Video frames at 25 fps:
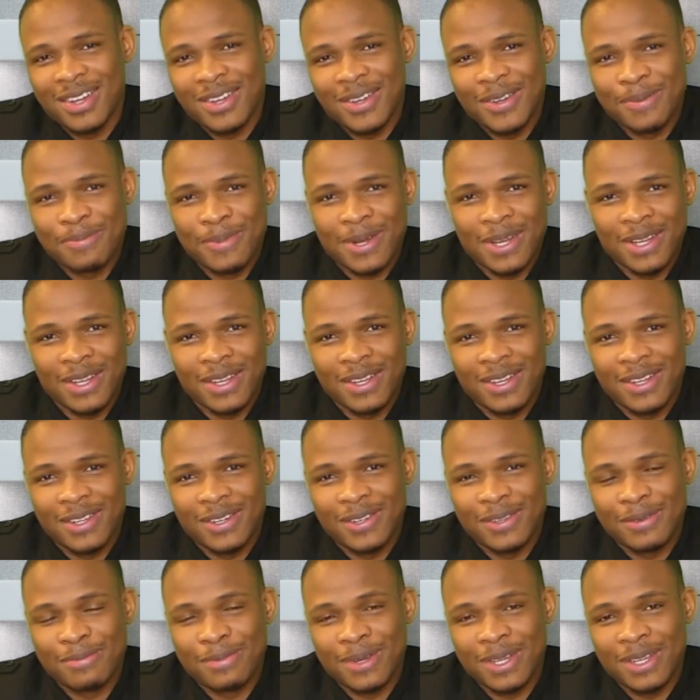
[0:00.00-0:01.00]
oh my
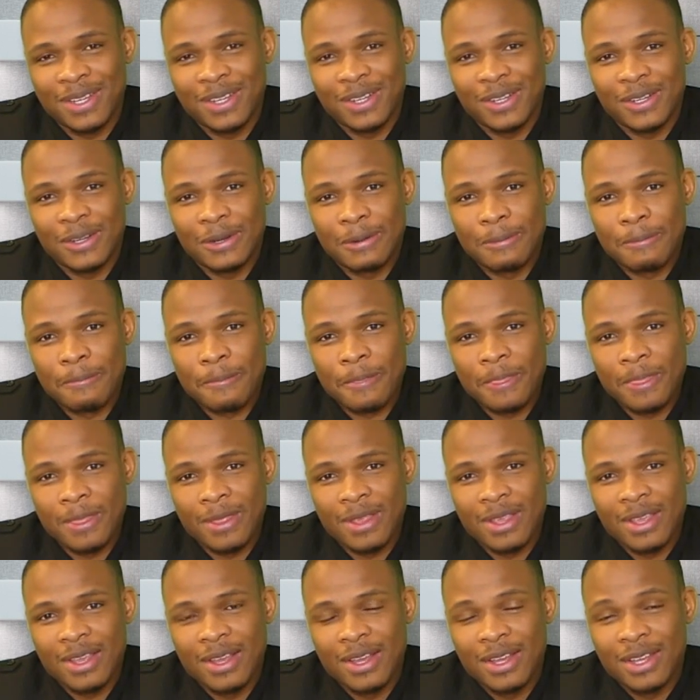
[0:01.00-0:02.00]
God, oh my God.
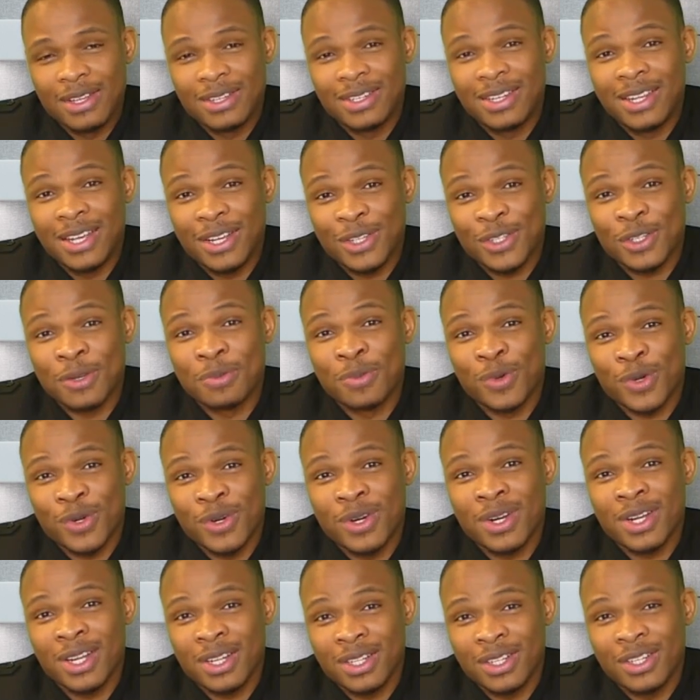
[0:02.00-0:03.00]
There are some
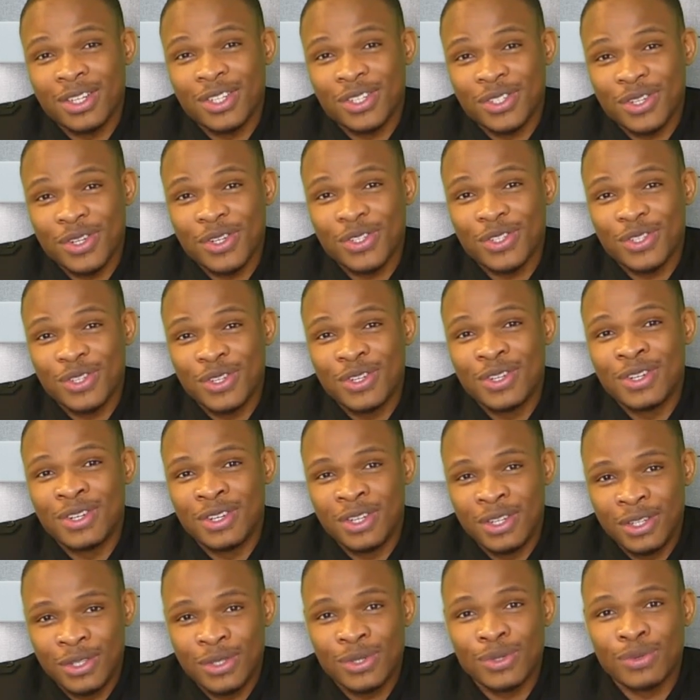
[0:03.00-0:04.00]
congratulations you
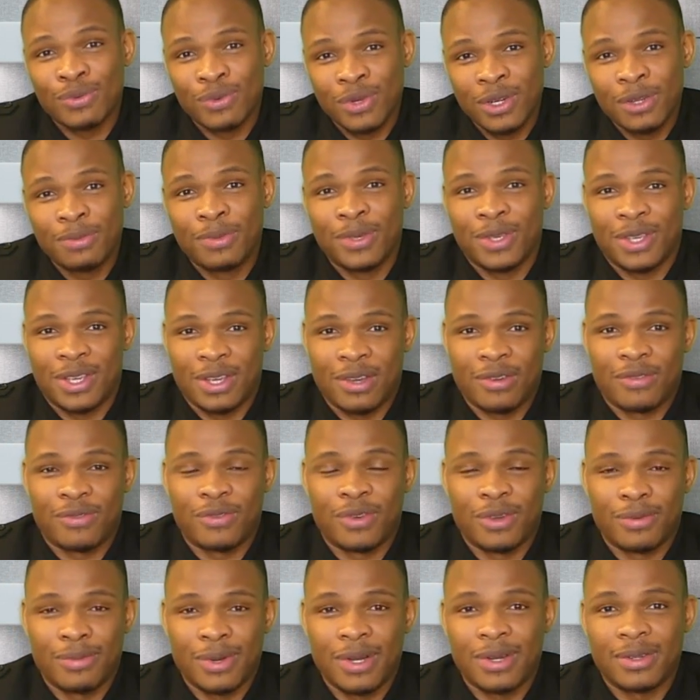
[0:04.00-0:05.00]
need to really be
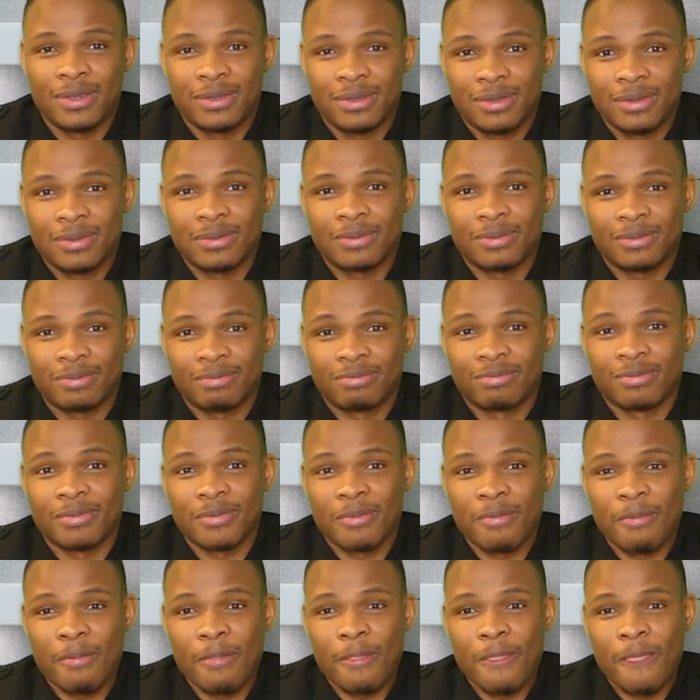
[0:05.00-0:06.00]
careful about.
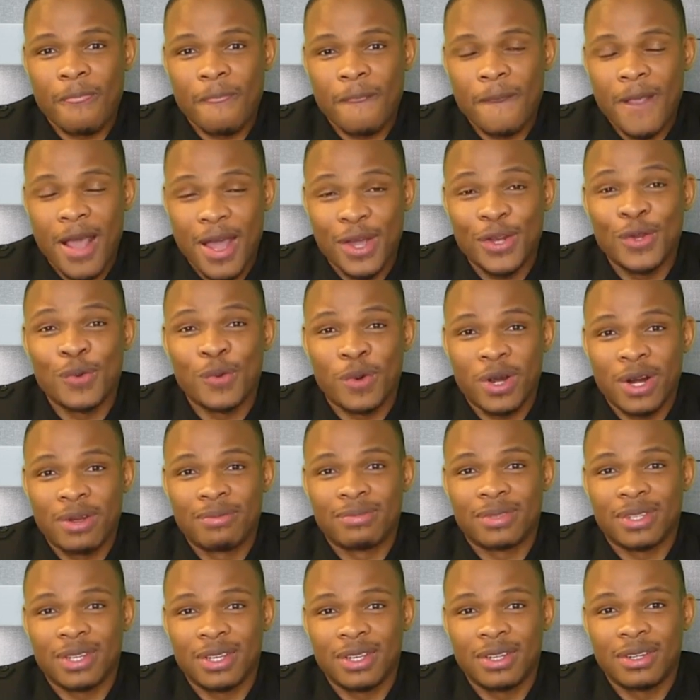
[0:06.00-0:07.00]
I know what
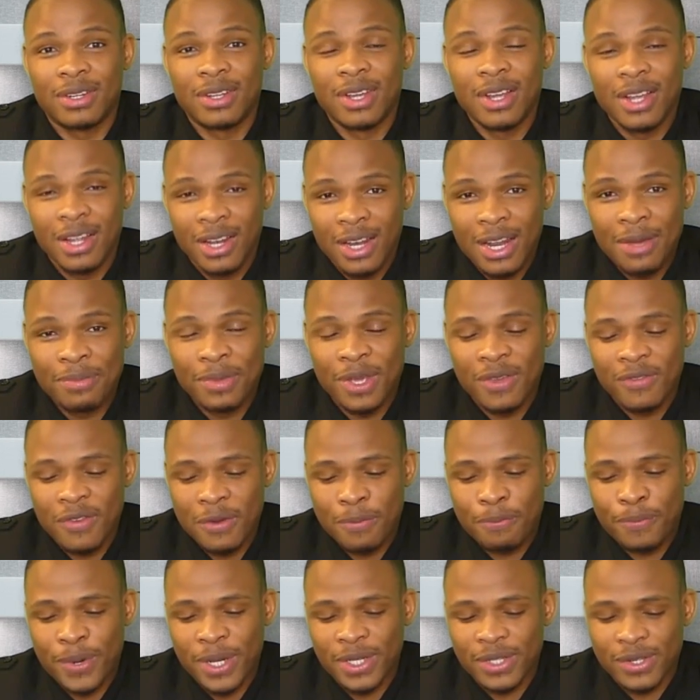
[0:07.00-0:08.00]
I'm saying. Let me give you
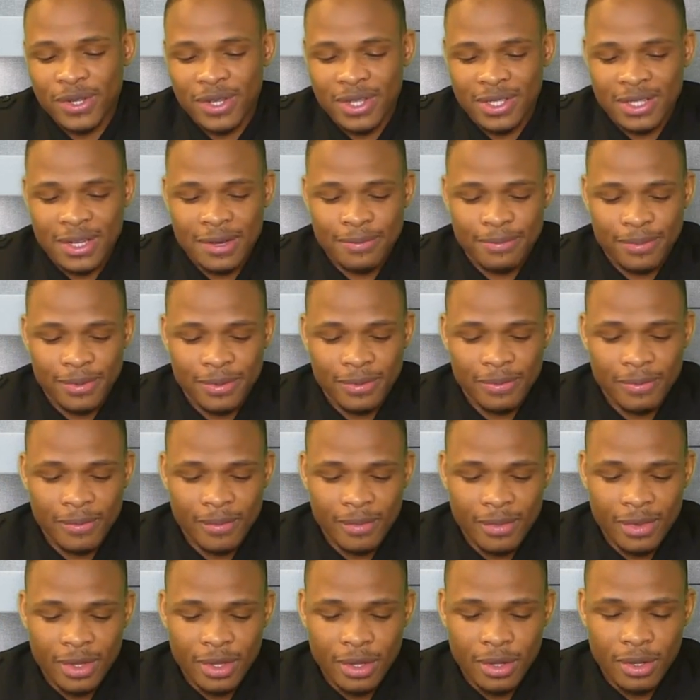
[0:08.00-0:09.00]
a practical example.
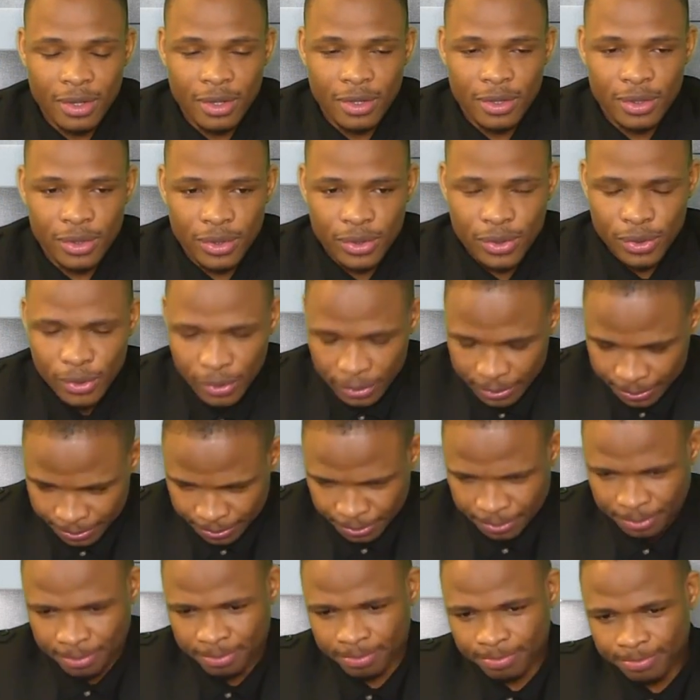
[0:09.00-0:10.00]
So,
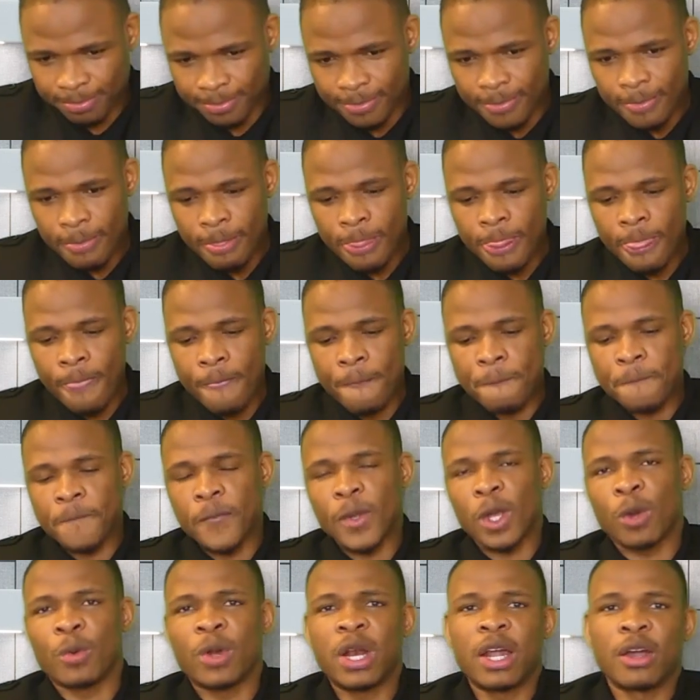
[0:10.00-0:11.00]

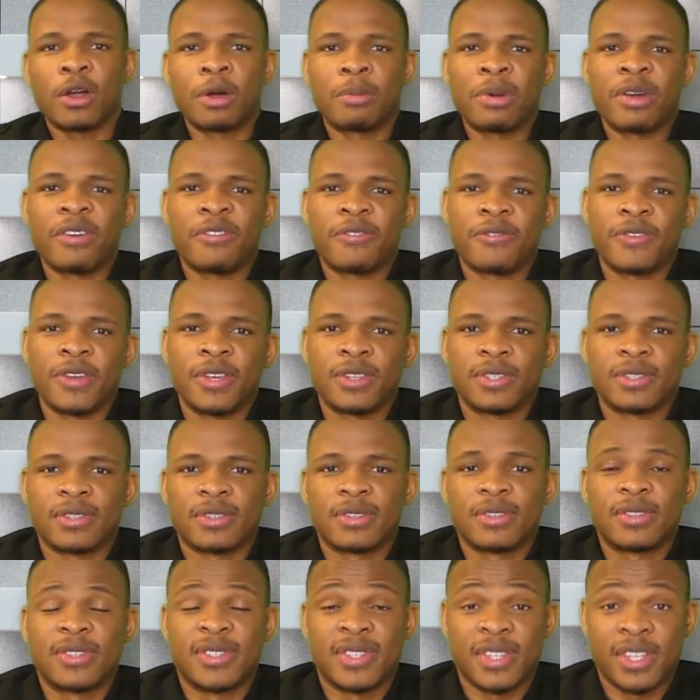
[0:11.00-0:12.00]
when I got my first
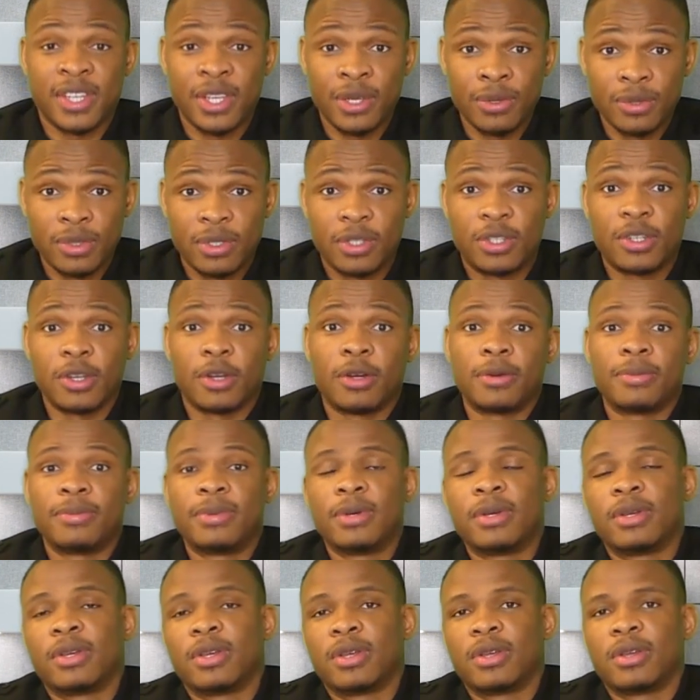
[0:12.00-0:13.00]
skilled job
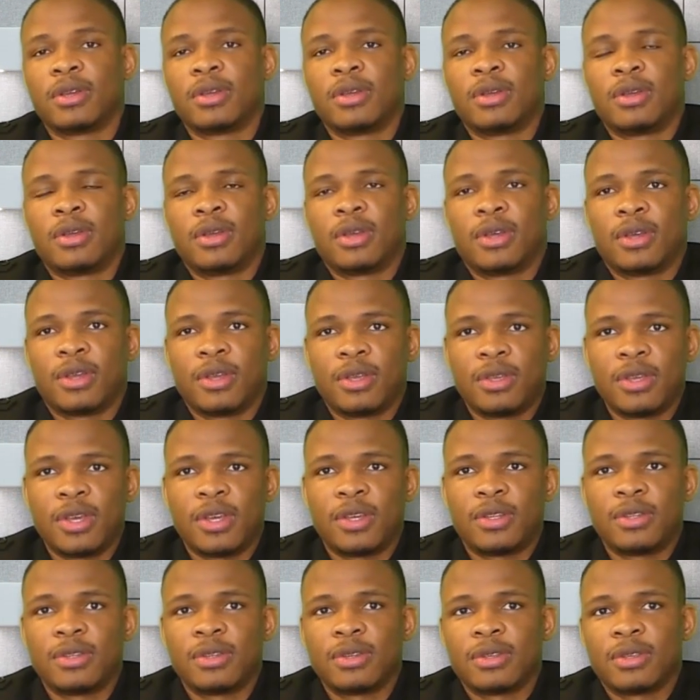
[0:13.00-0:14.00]

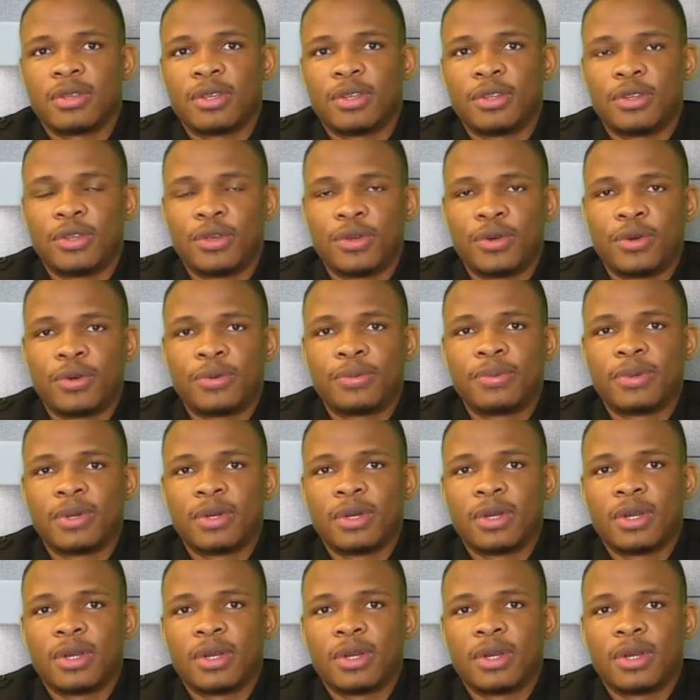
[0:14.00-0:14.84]
here in Europe,